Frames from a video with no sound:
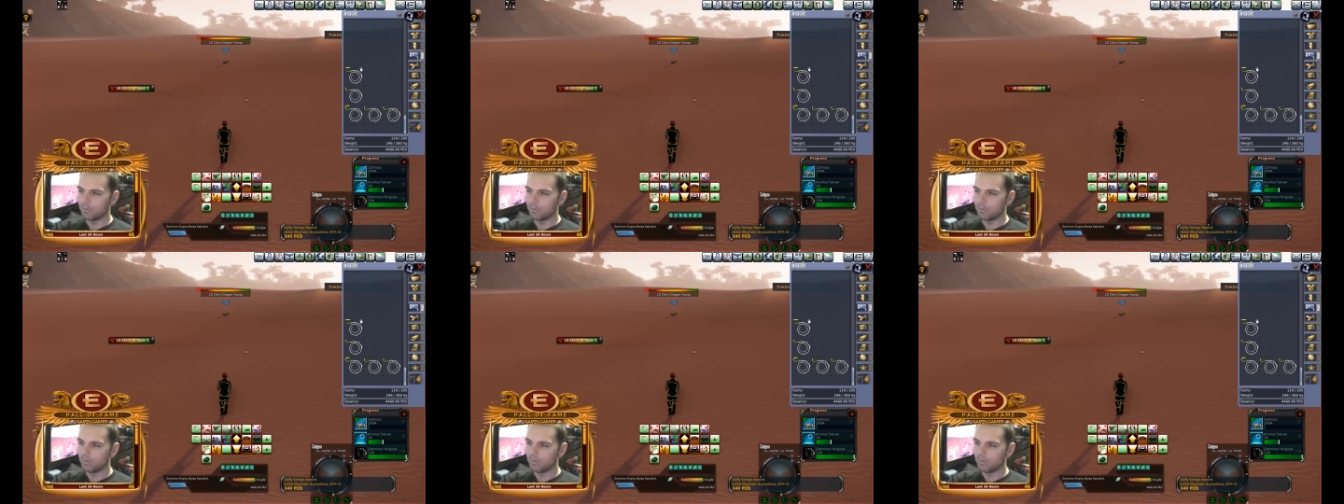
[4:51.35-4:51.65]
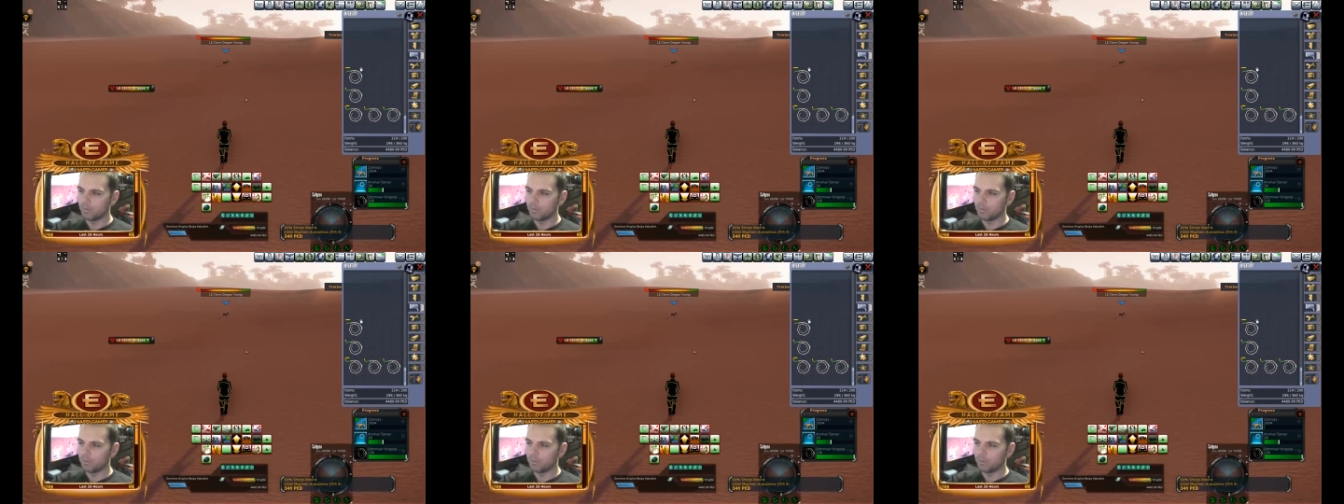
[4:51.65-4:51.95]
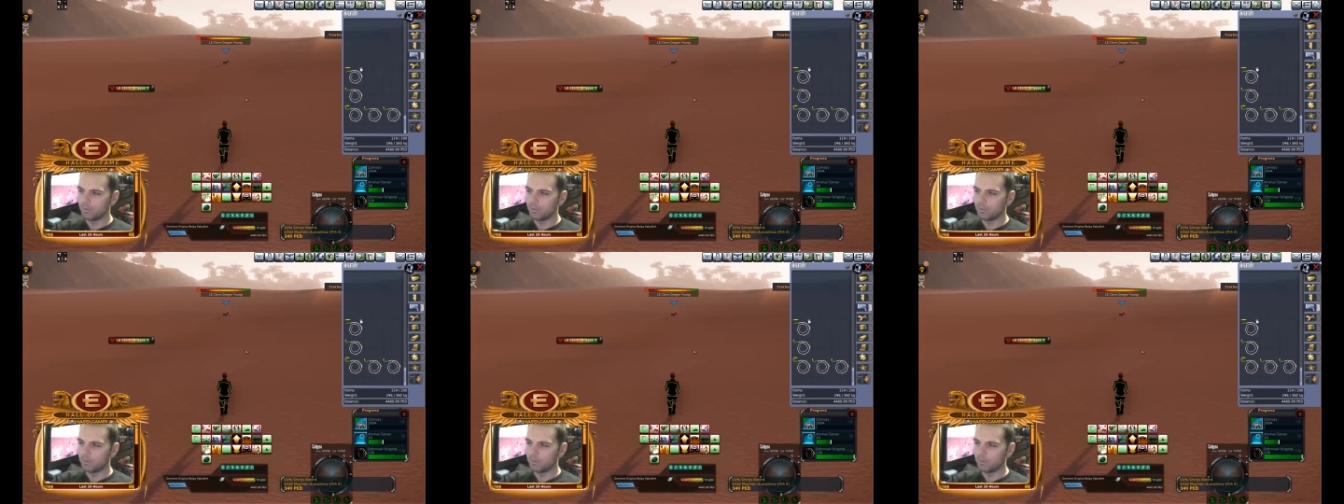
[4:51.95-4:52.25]

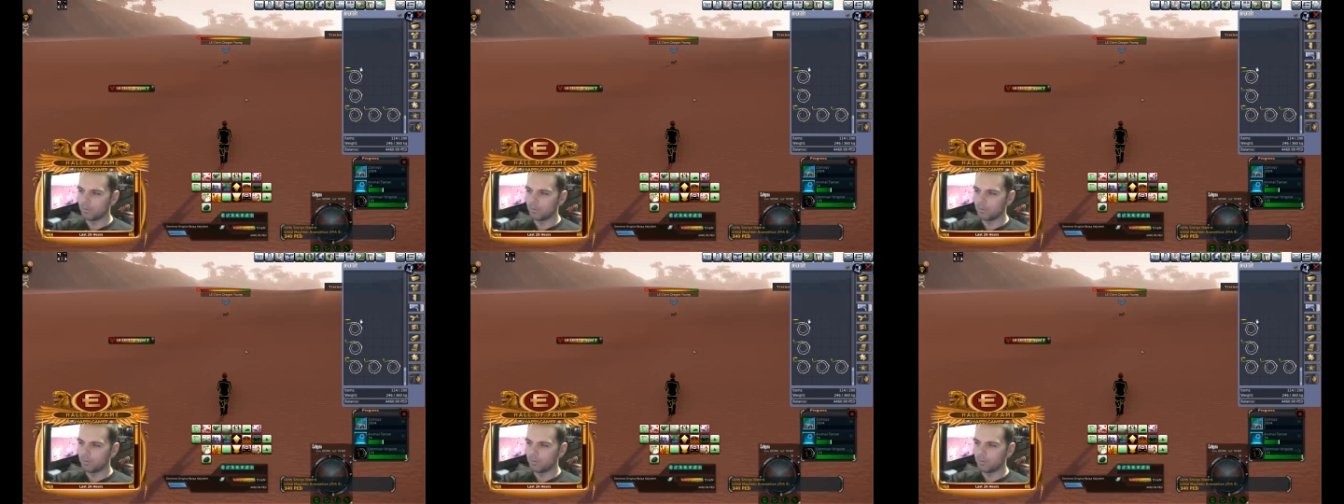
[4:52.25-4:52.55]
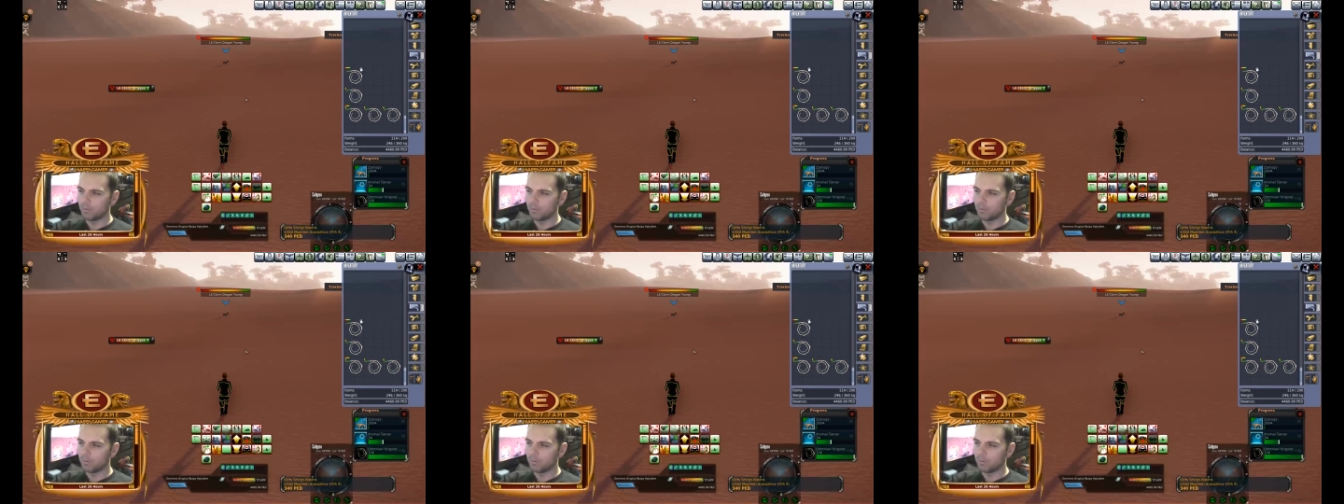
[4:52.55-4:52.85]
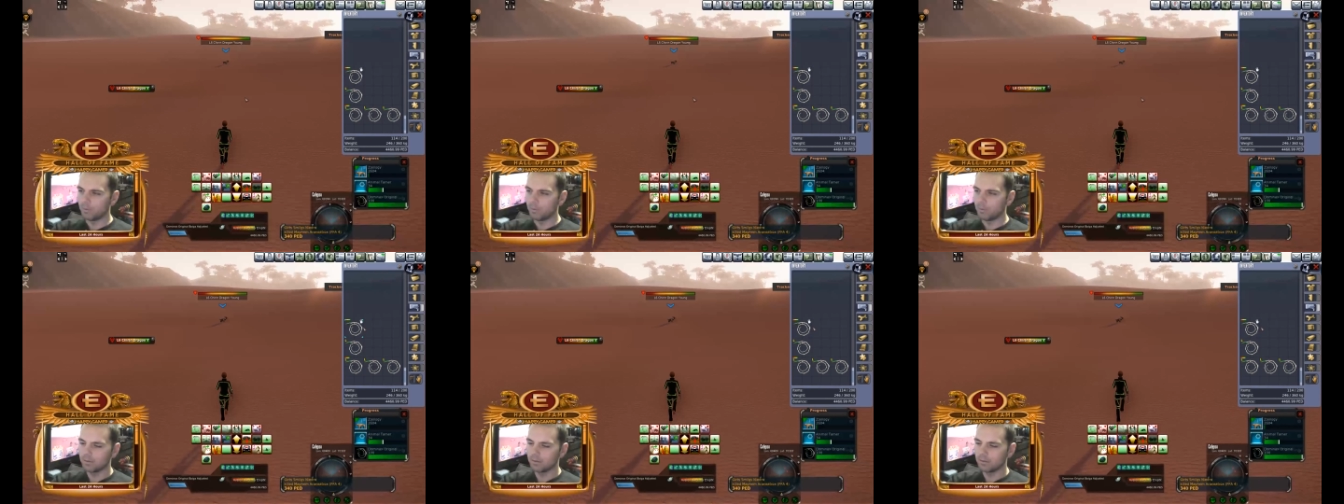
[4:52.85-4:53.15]

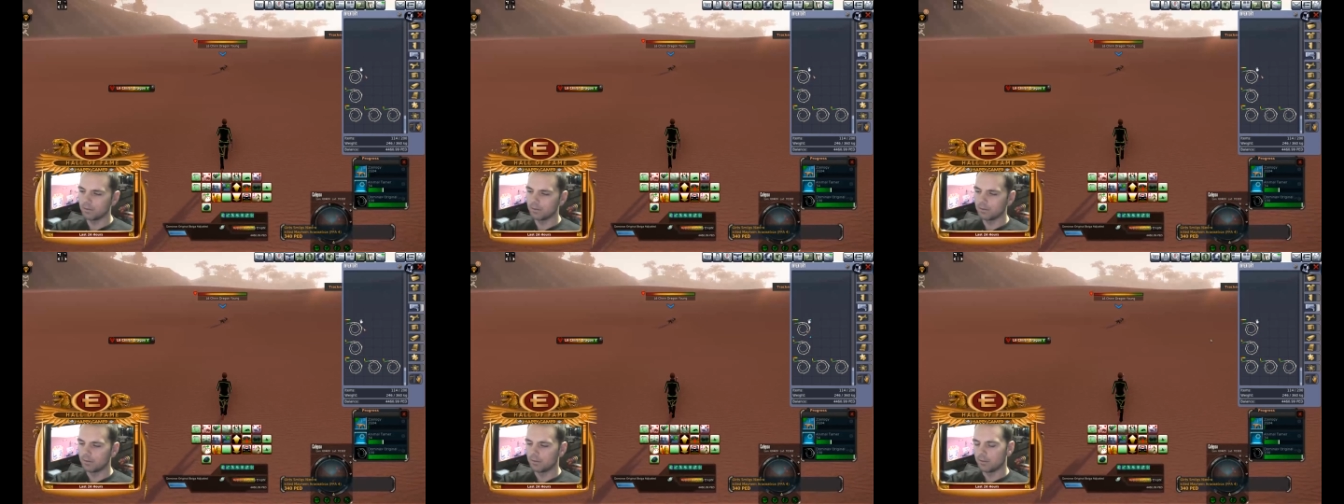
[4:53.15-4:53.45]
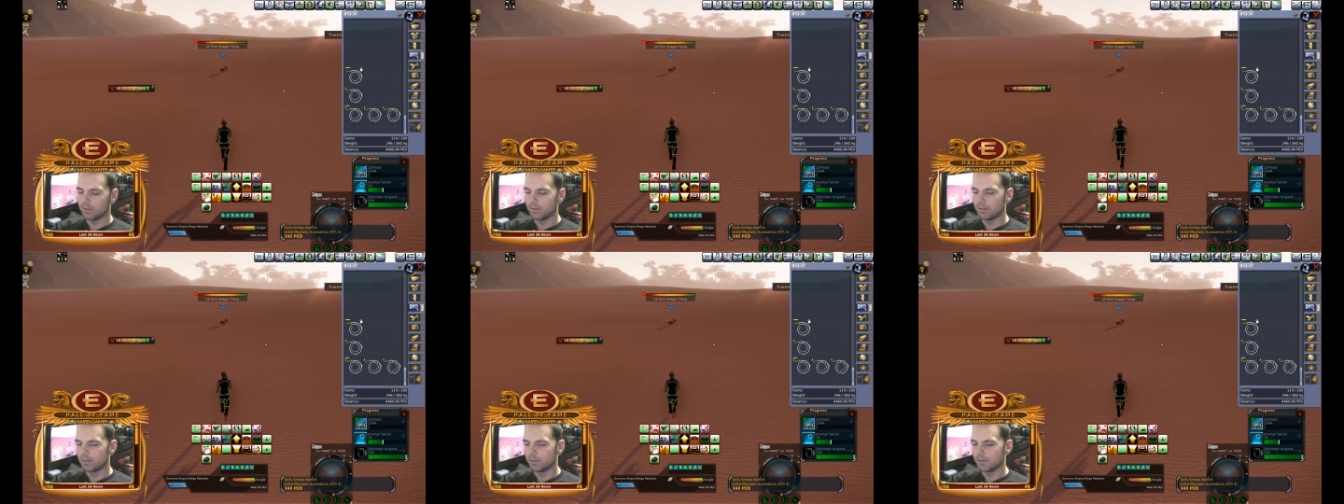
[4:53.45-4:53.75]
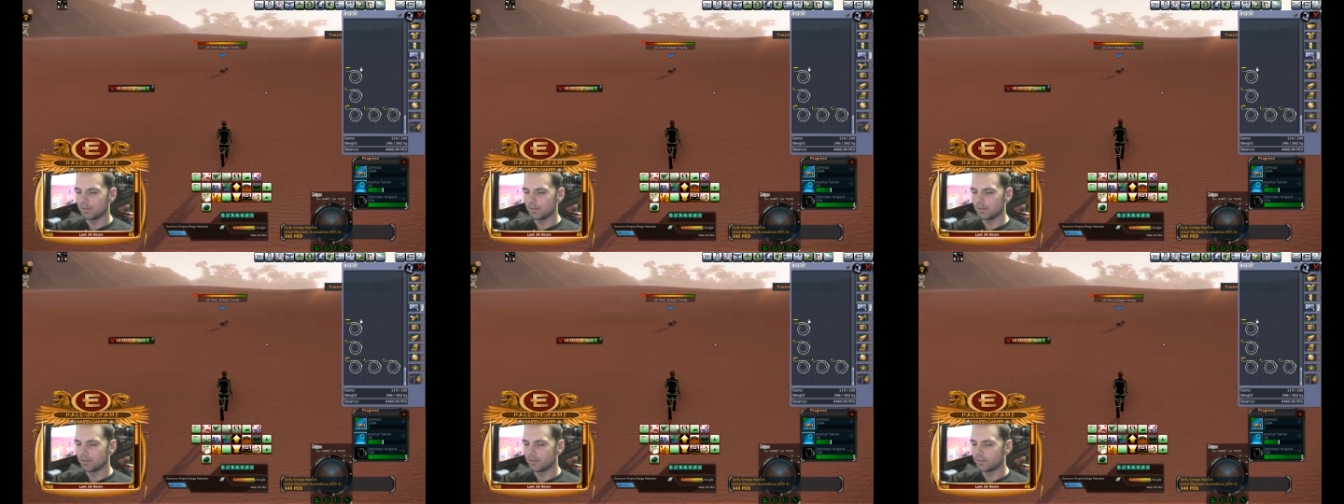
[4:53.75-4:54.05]

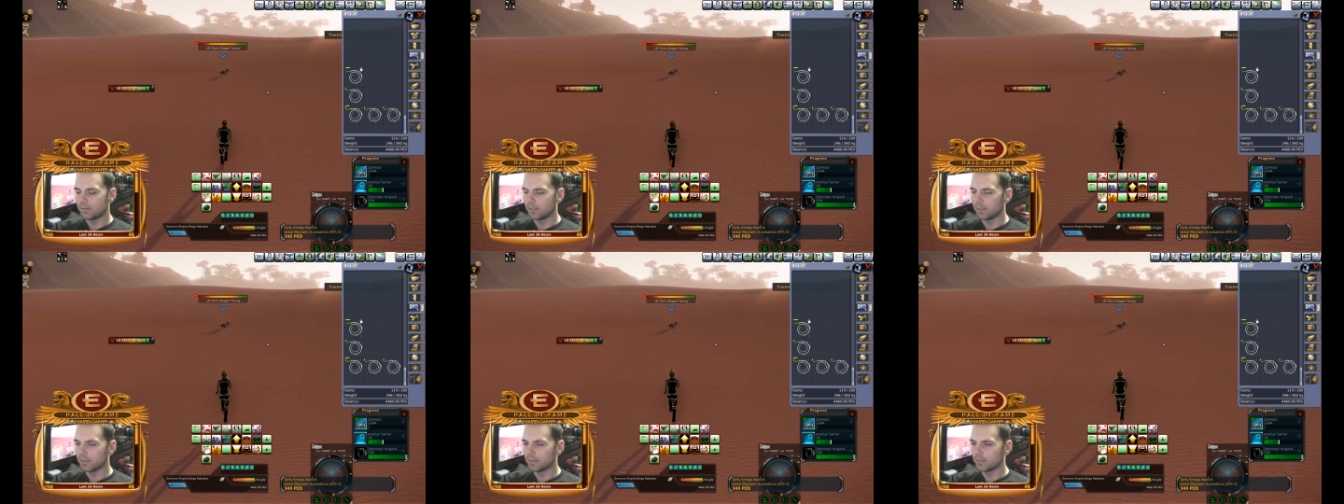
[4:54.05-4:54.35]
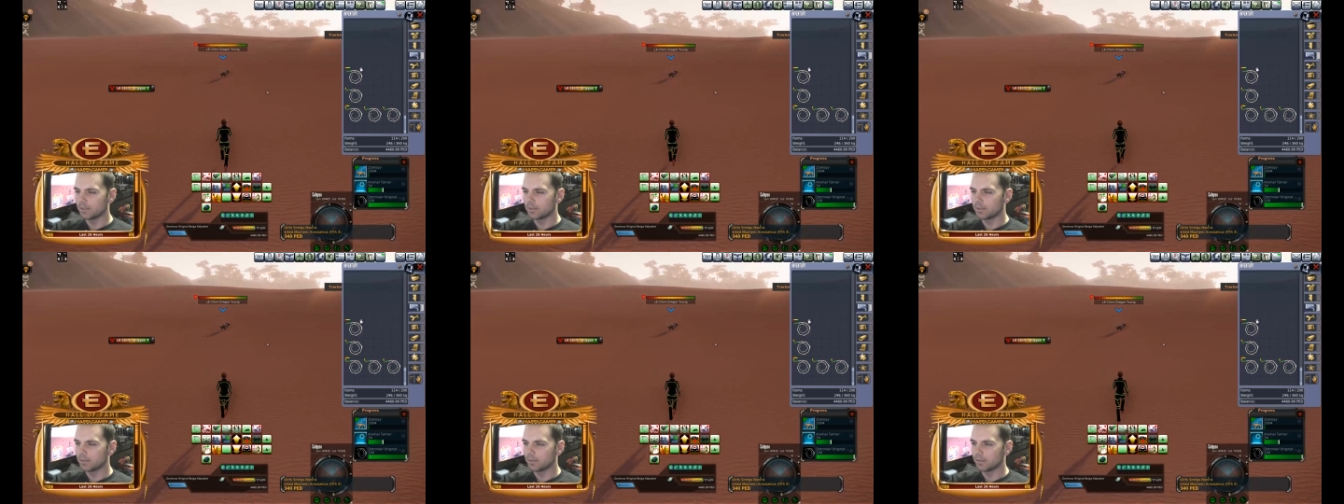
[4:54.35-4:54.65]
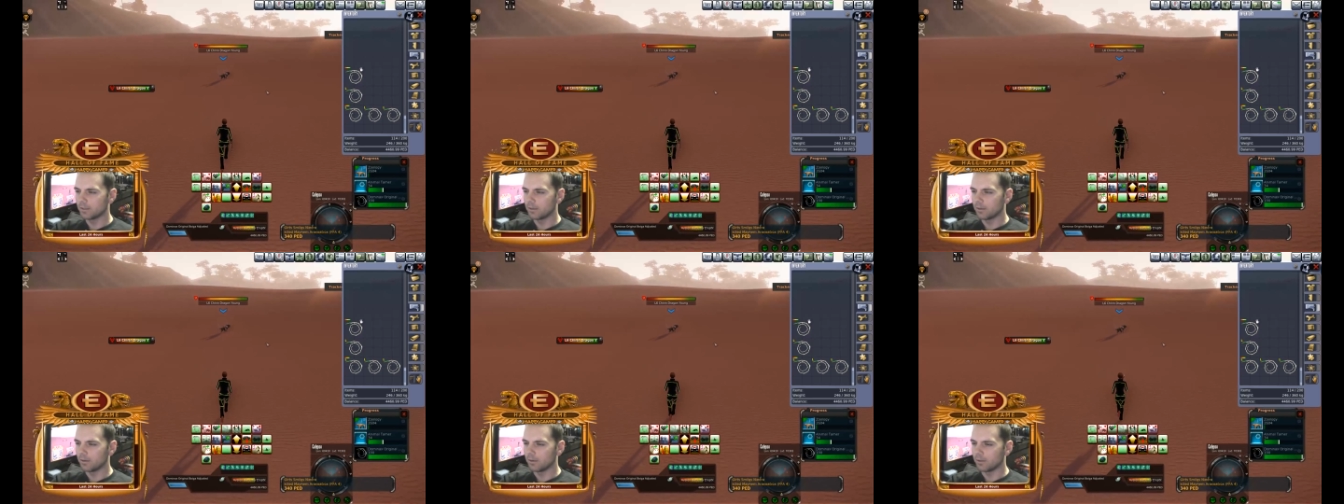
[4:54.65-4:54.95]

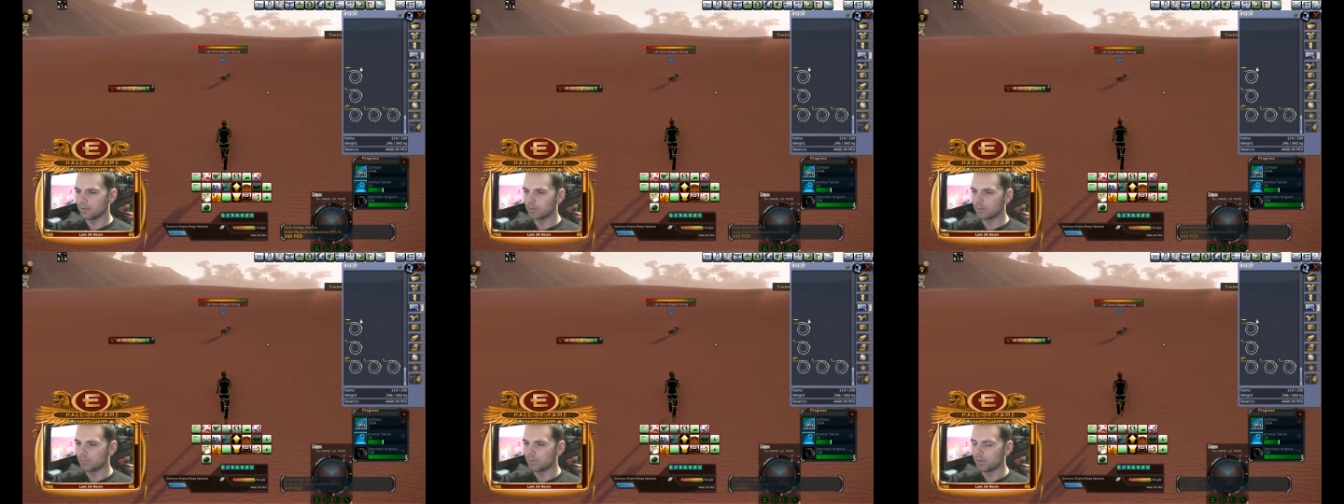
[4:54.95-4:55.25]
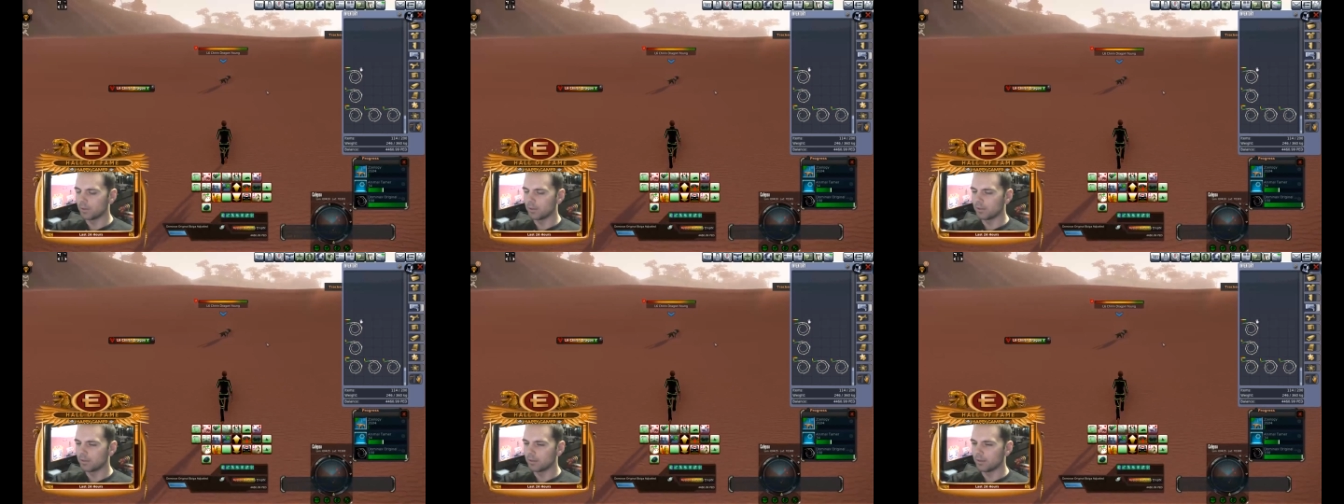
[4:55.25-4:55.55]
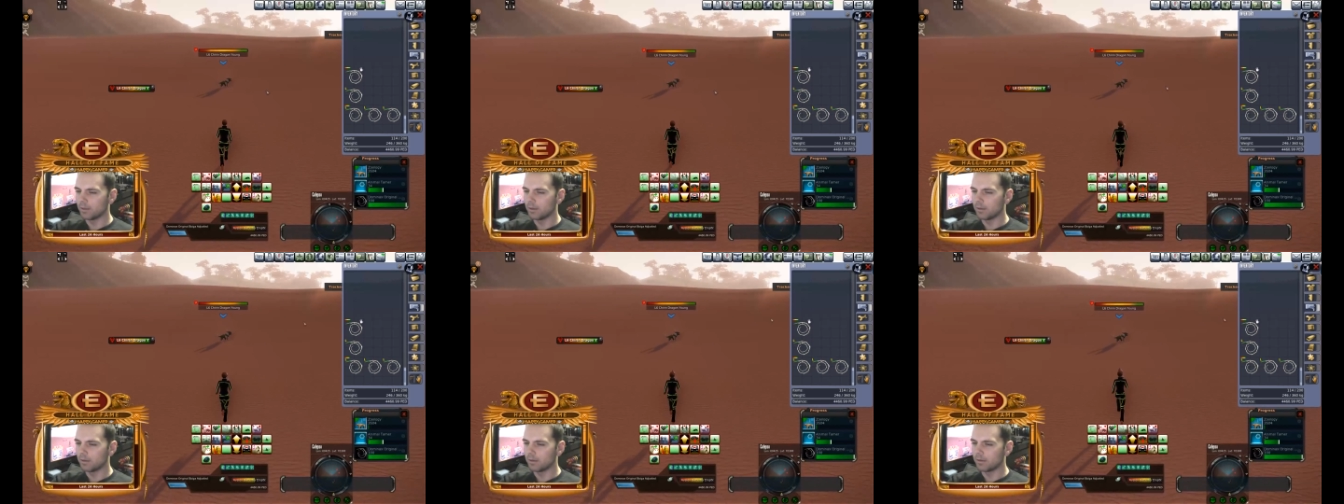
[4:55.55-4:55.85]
2.96 or something like
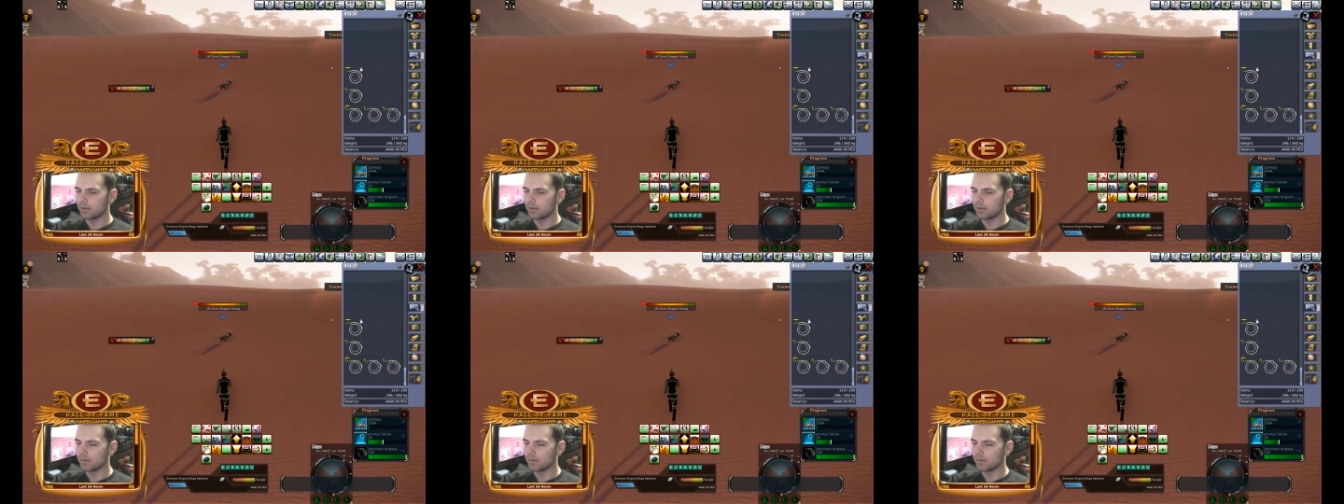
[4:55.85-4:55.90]
that,